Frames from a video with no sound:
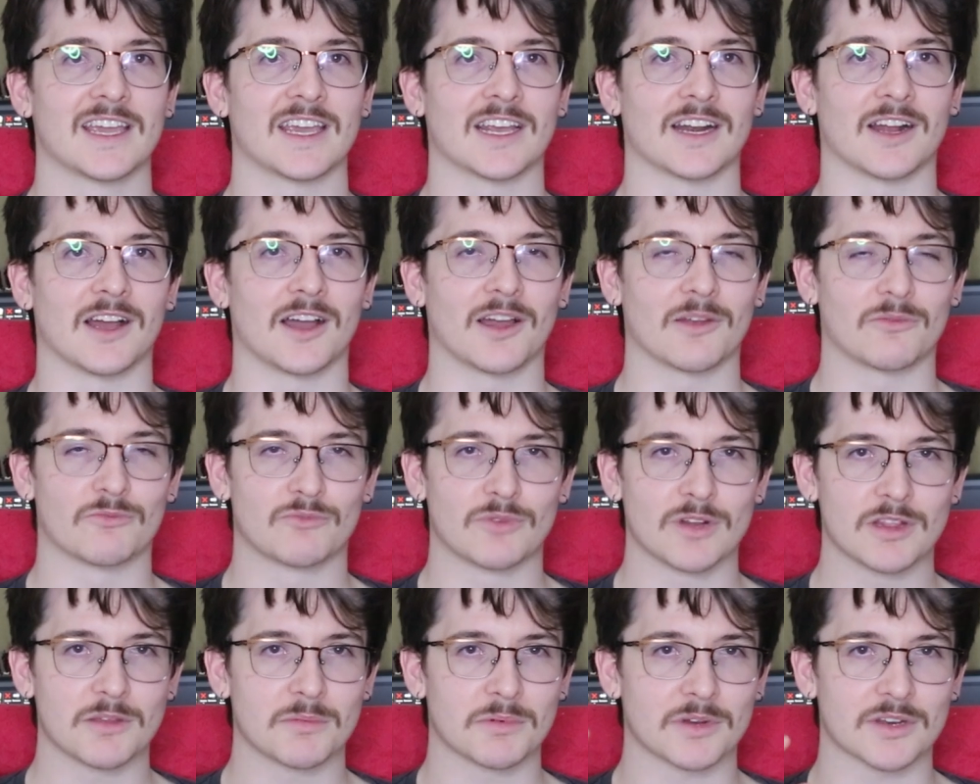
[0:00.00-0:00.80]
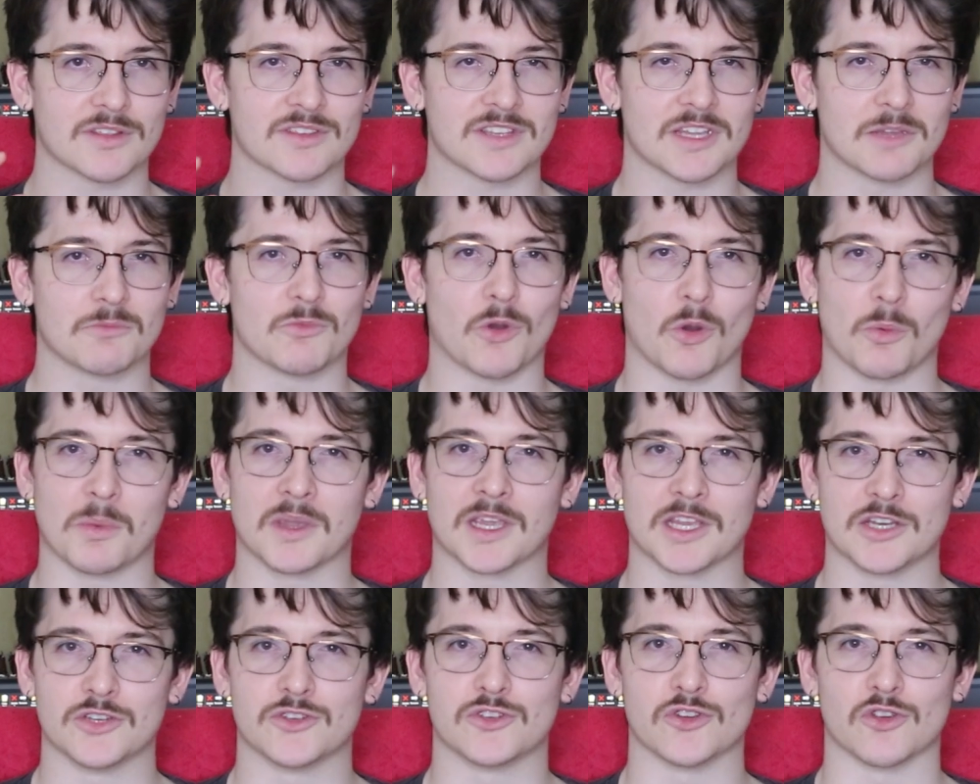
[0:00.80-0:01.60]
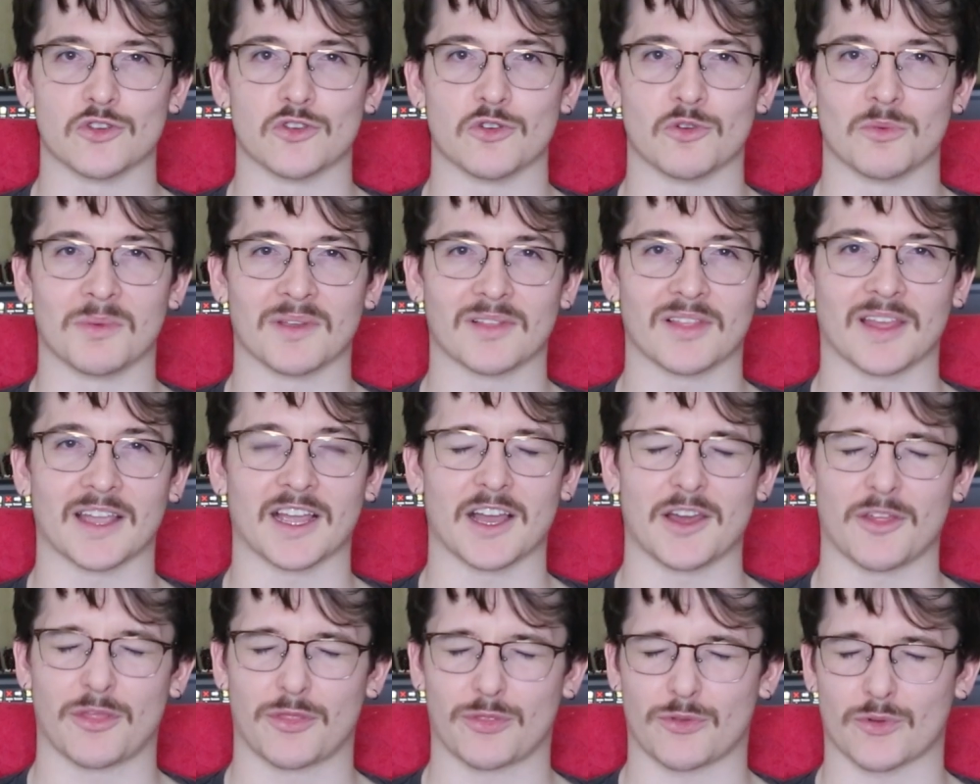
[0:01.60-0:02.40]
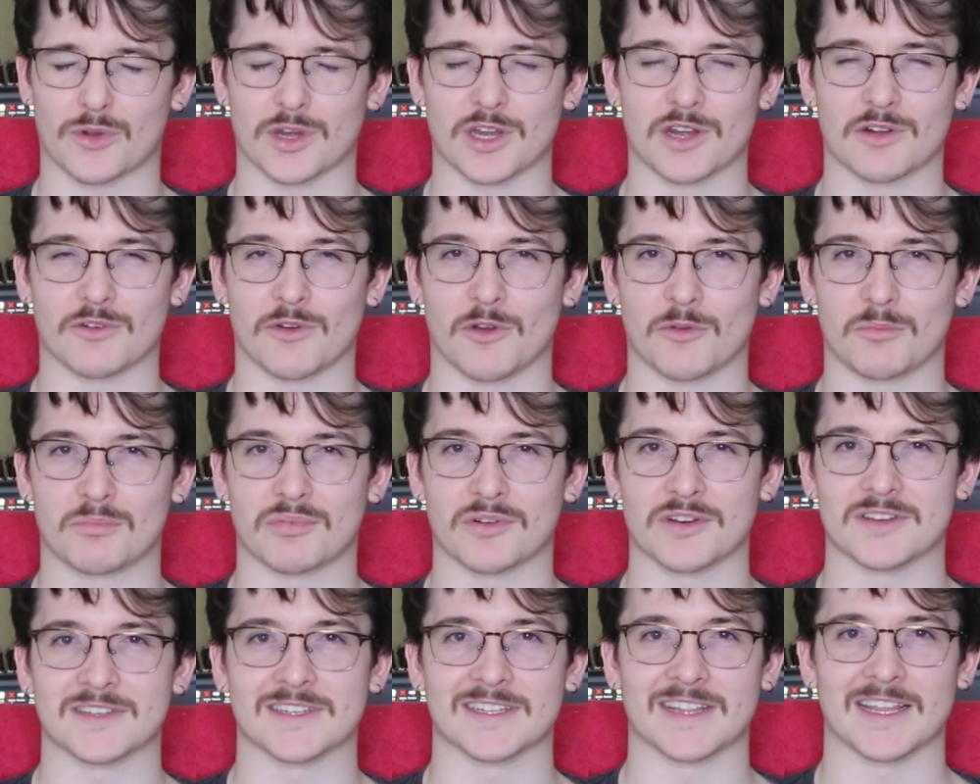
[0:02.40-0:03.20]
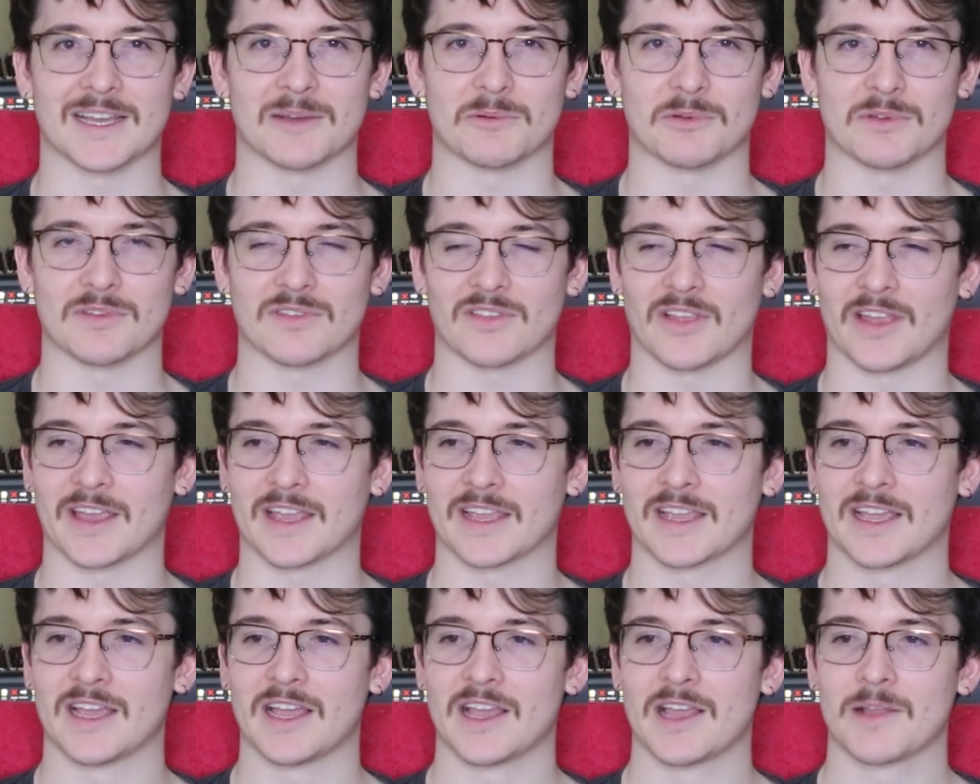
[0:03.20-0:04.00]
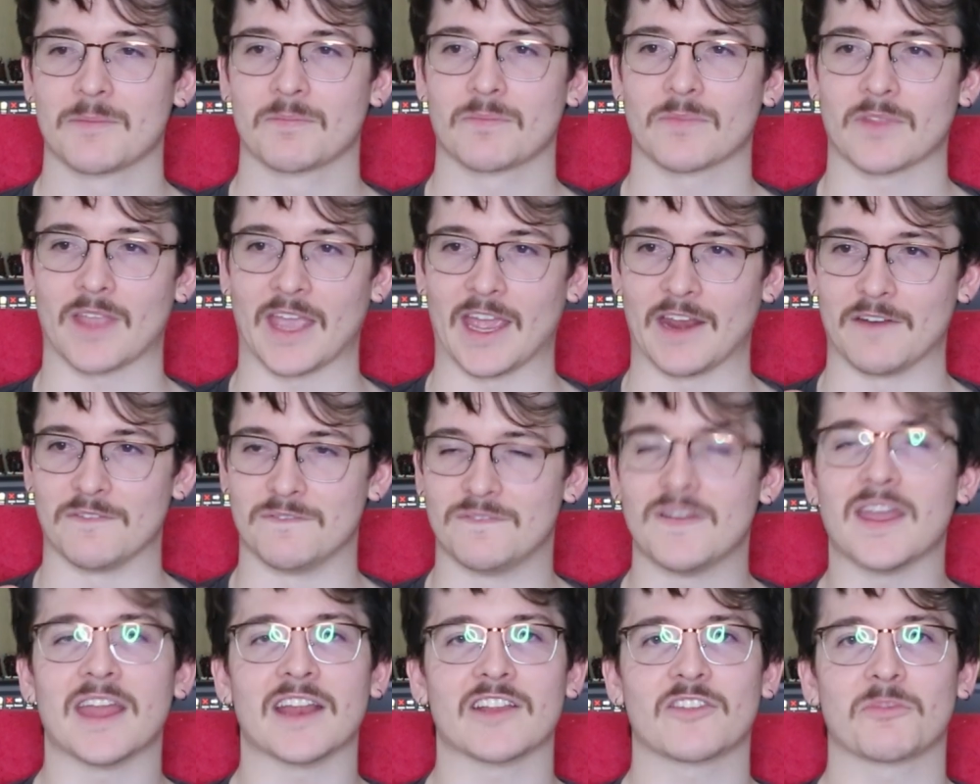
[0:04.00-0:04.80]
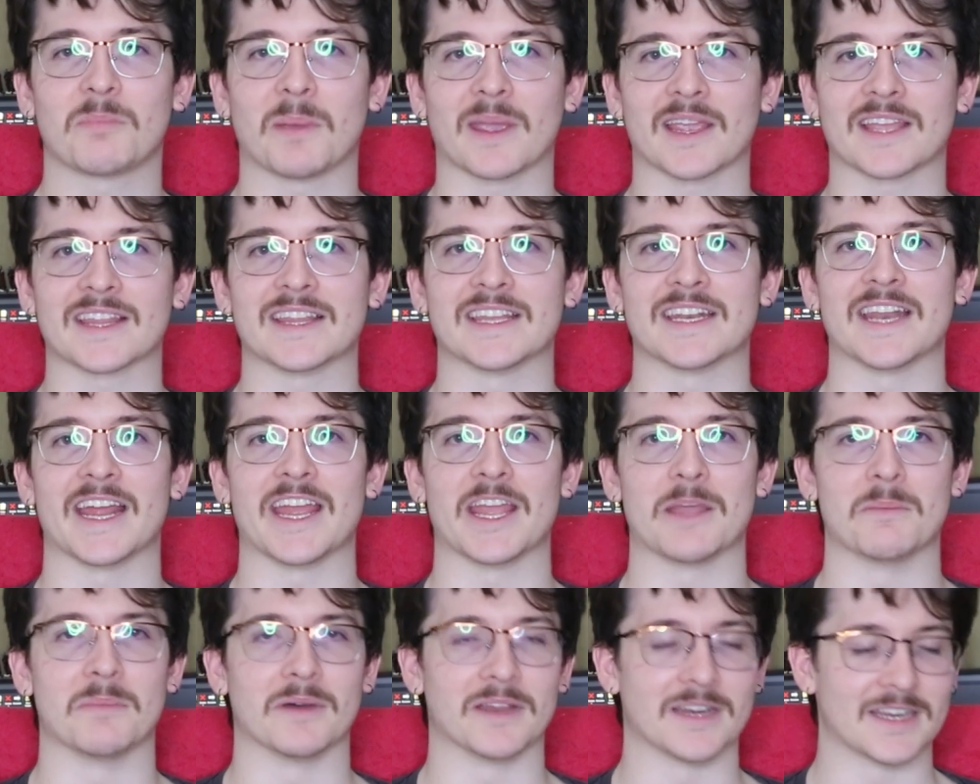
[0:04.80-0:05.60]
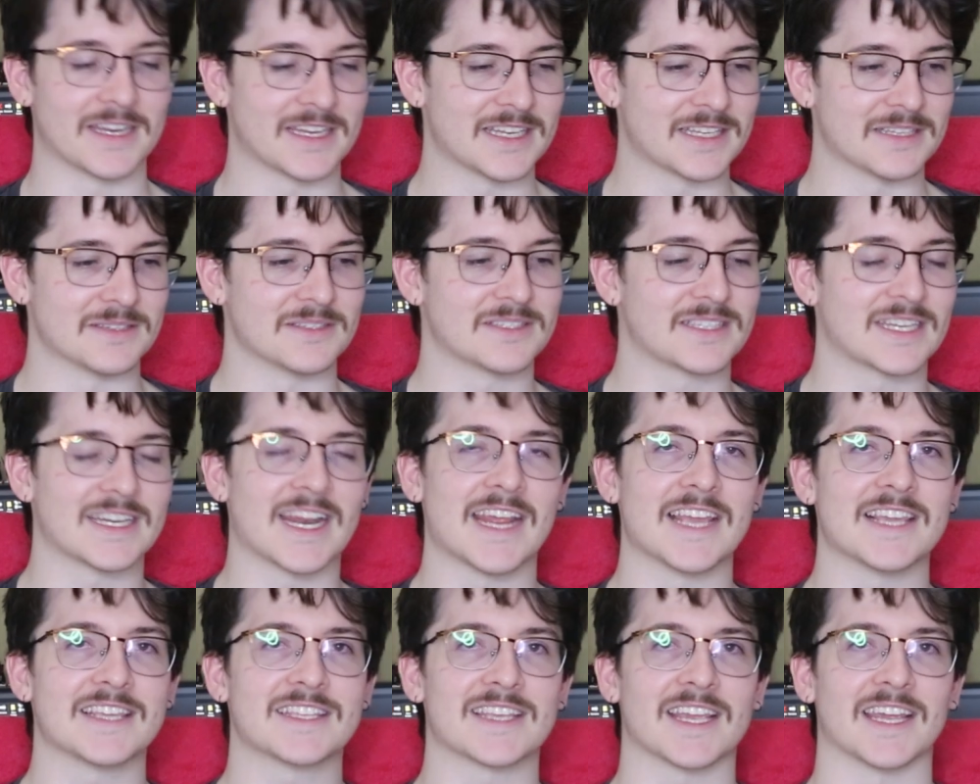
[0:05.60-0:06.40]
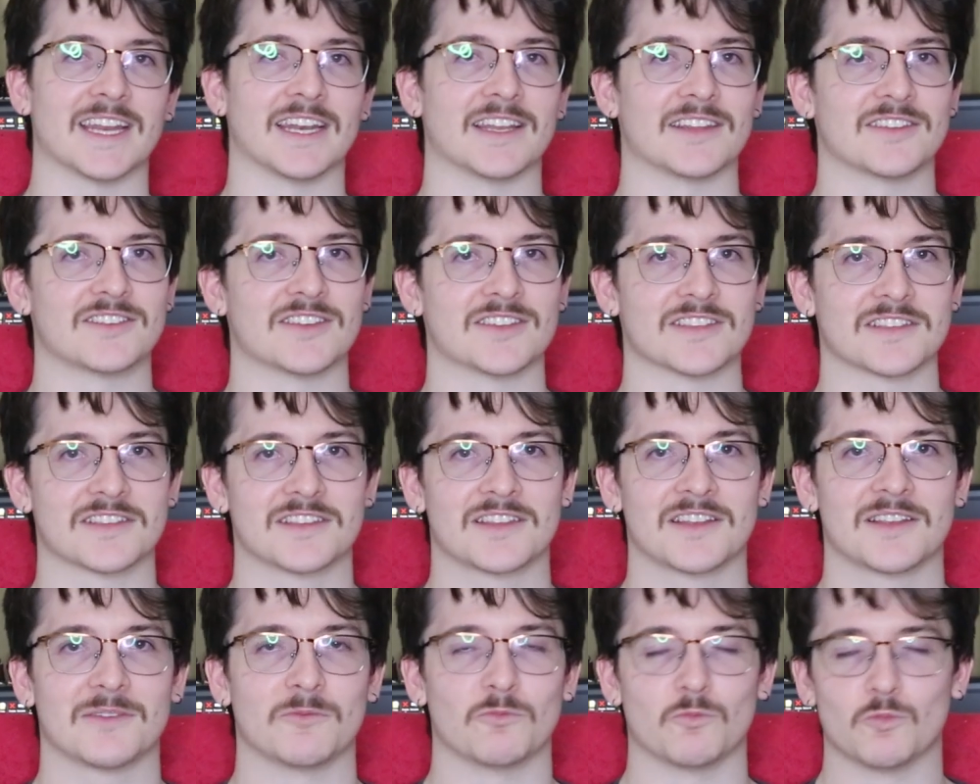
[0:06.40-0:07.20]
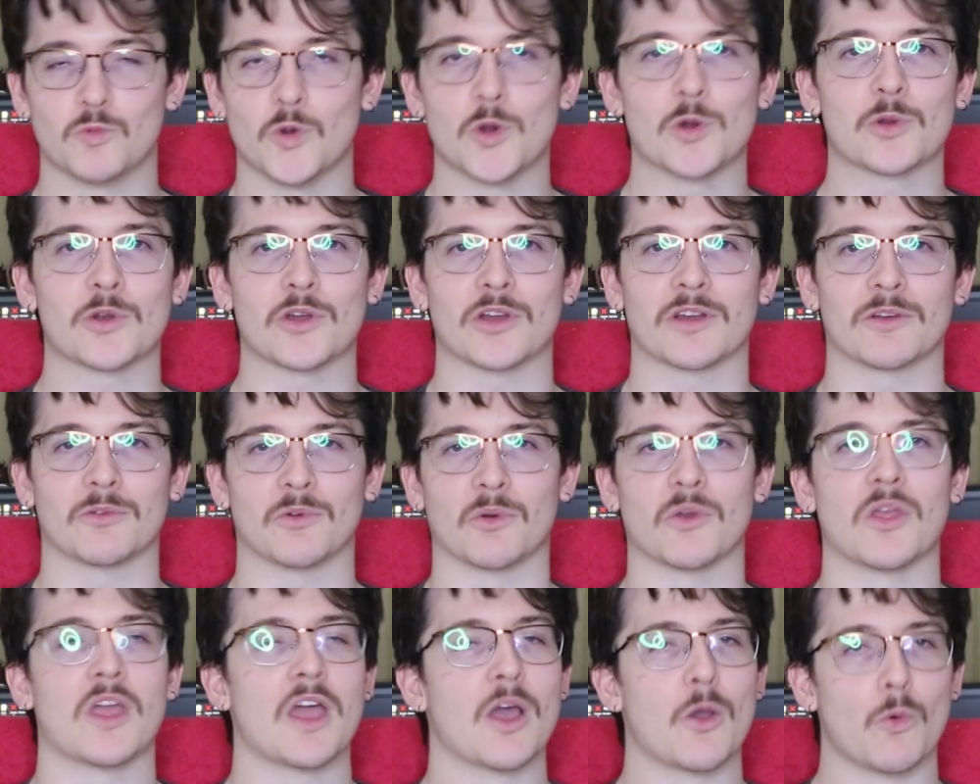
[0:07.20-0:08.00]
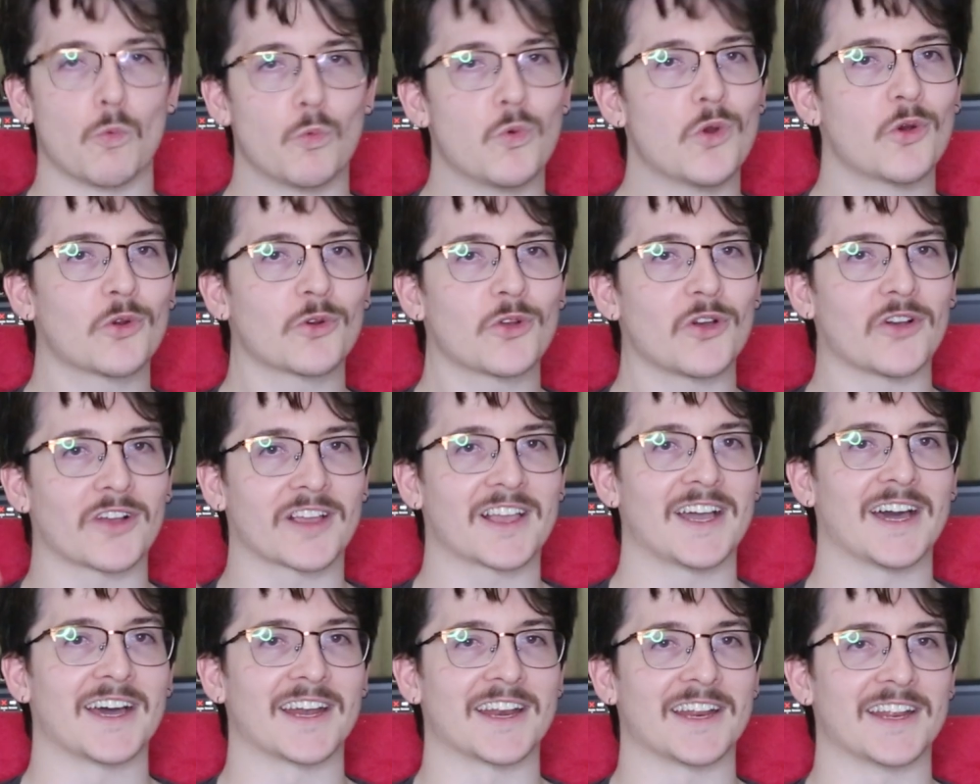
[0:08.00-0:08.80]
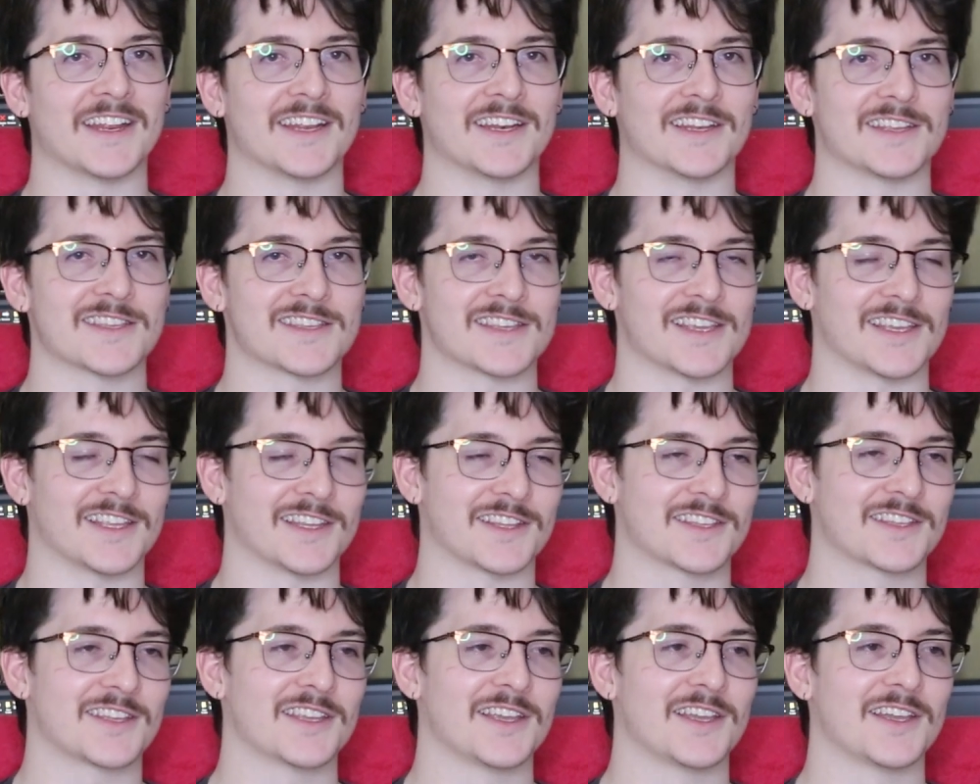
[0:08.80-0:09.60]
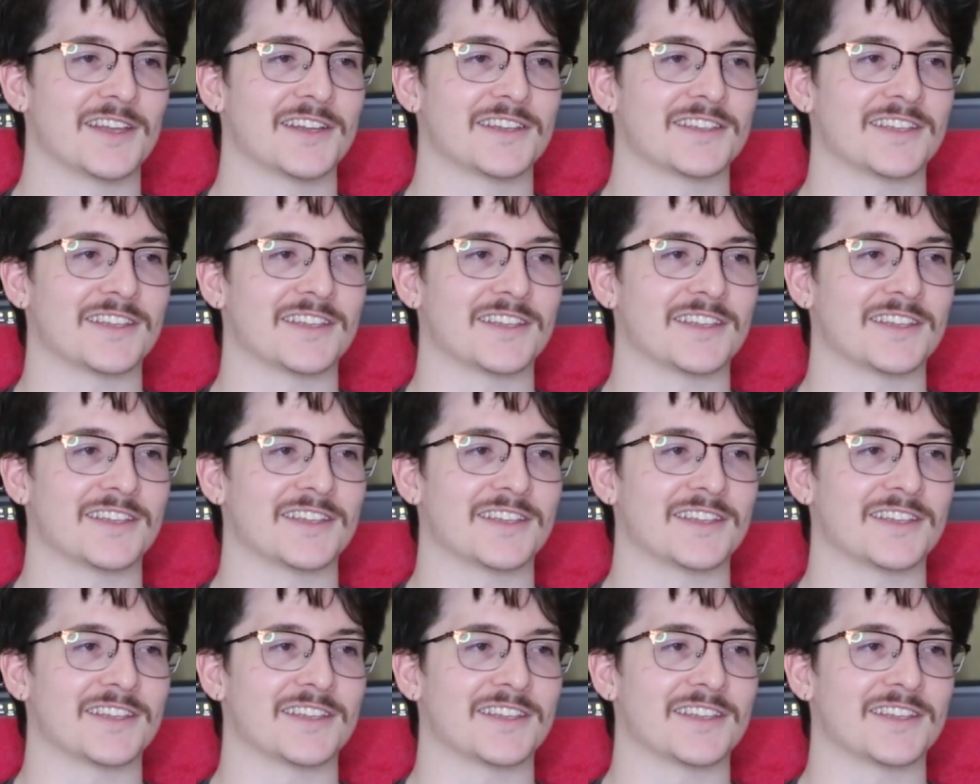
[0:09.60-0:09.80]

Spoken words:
And I really want to see what we can do with like a 3-year-old printer that was like advanced back in the day, but in today's standards just will not cut it in a sense.